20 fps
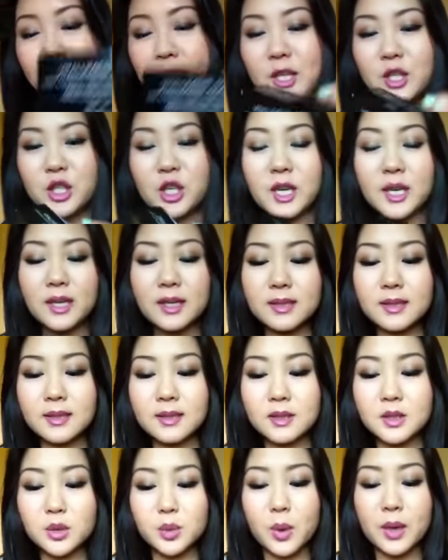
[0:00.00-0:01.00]
my shade is
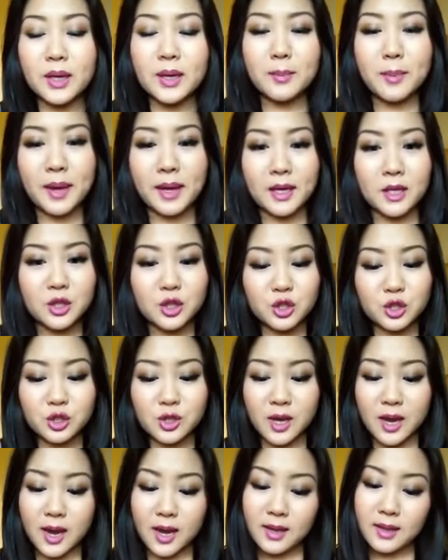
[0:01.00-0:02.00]
in 20 Beige,
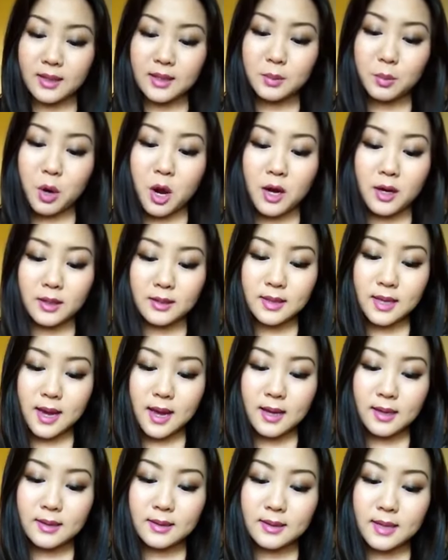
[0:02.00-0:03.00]
and this product
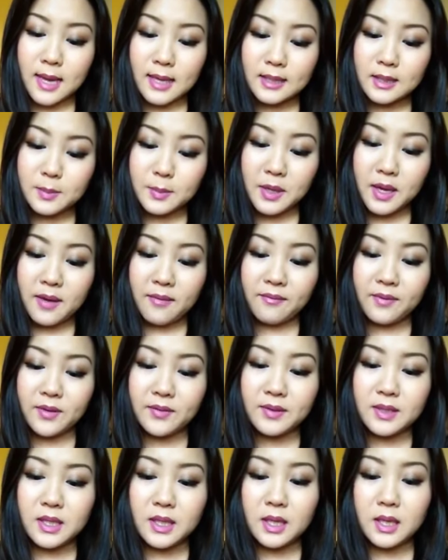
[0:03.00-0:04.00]
has SPF
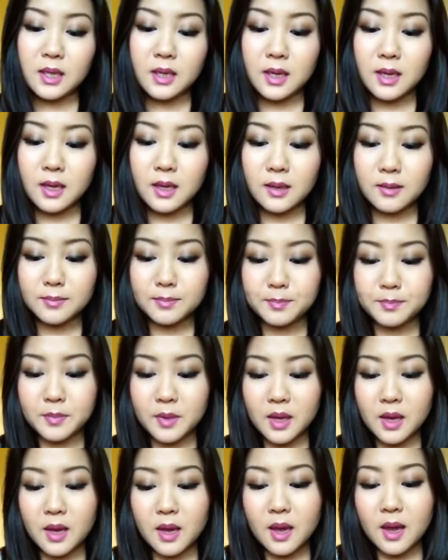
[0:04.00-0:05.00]
15 in it.
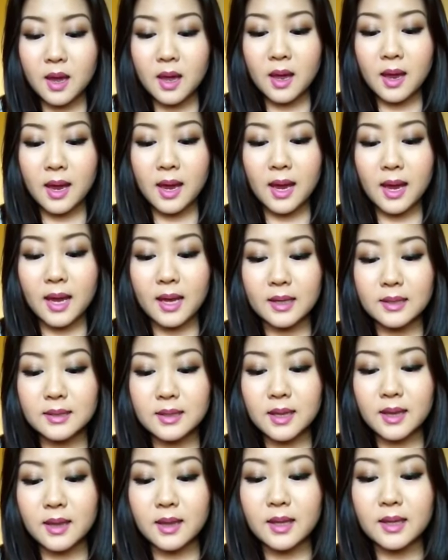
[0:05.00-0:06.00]

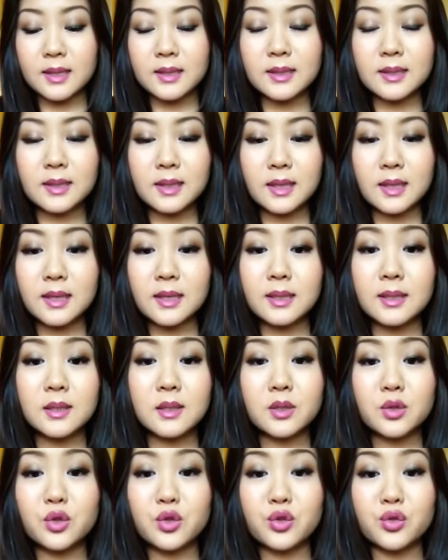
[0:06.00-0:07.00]
And this
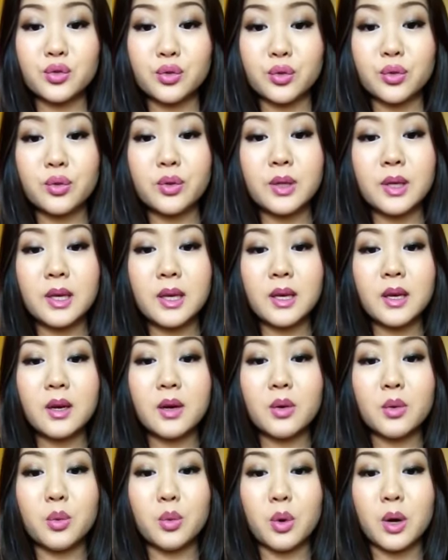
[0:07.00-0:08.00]
is truly
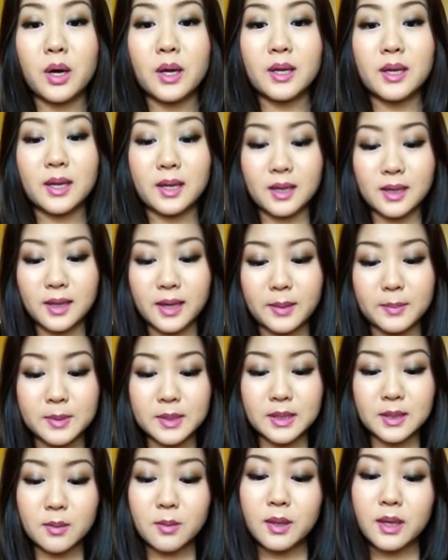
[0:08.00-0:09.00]
what it
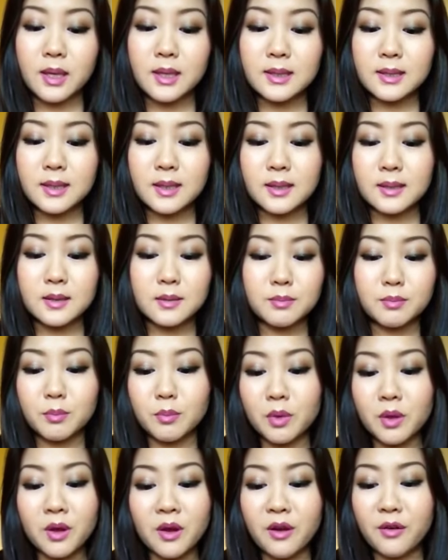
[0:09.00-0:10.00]
claims to be. It says
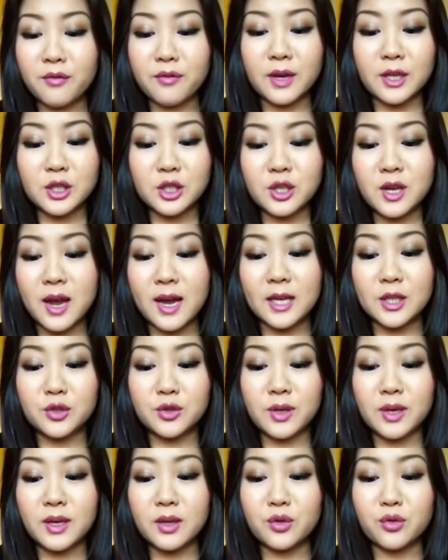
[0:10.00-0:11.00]
Fresh and
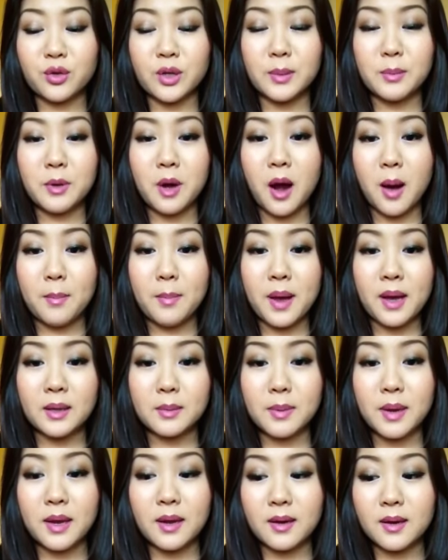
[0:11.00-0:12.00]
Hydrating Cream
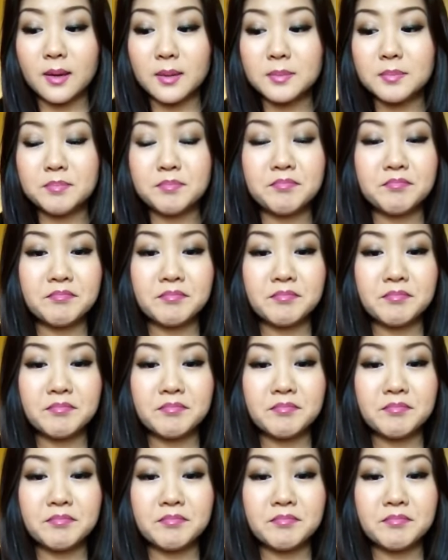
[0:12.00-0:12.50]
Compact Makeup.